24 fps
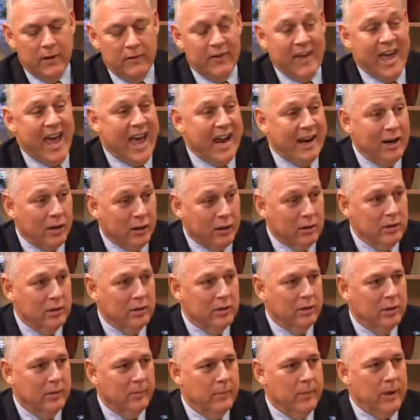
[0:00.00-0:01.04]
anger
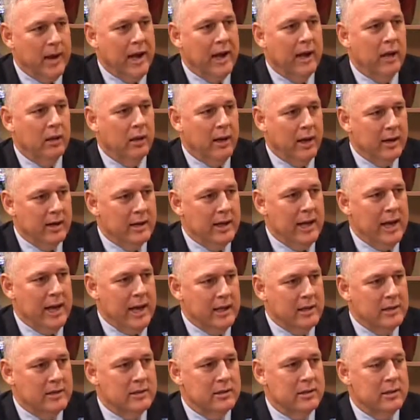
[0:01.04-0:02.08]
by a lot of the
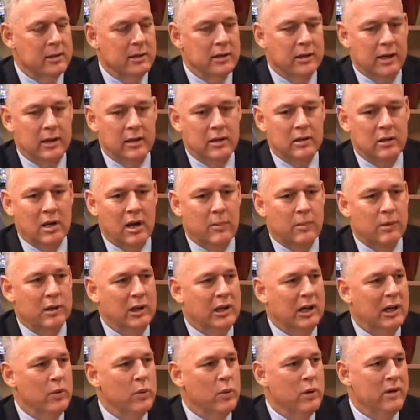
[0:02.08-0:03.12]
heads that
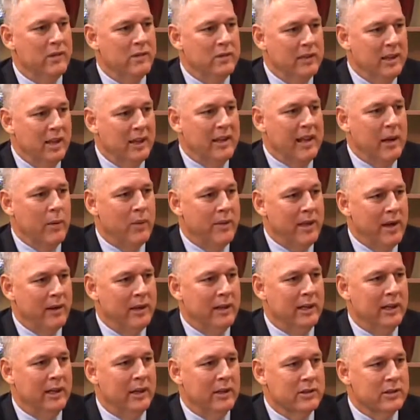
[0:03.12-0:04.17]
Dominica would have done that without
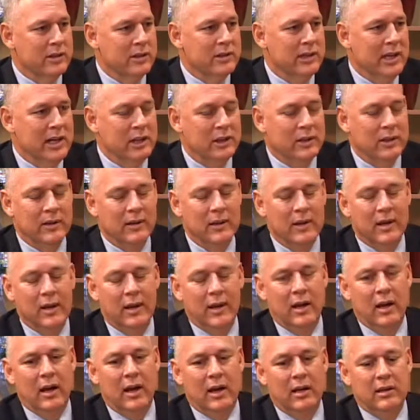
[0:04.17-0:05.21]
any consultation.
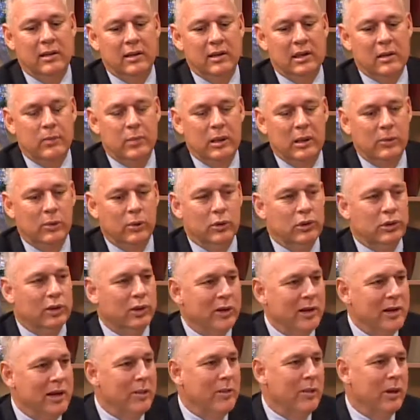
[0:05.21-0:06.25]
I think that people
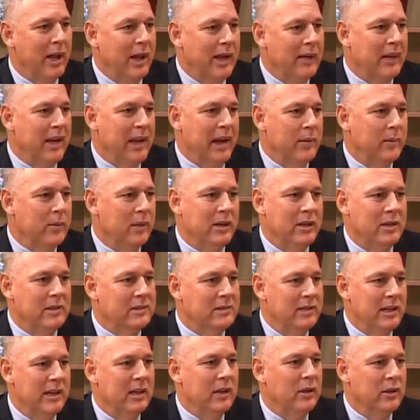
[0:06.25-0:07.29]
turned a blind eye because
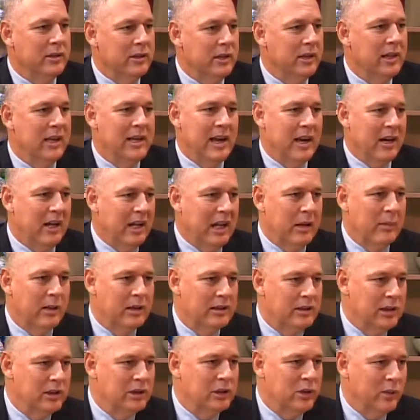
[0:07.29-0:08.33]
they looked at the economic
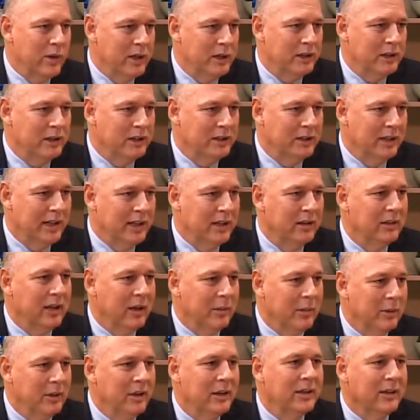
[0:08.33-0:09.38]
situation in
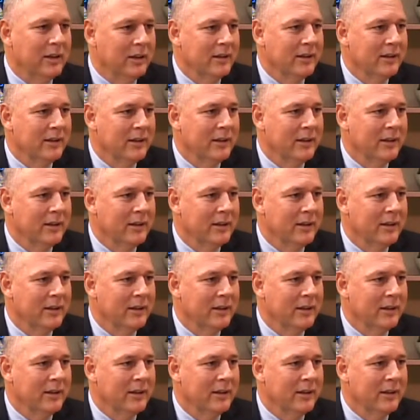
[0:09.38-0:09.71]
Dominica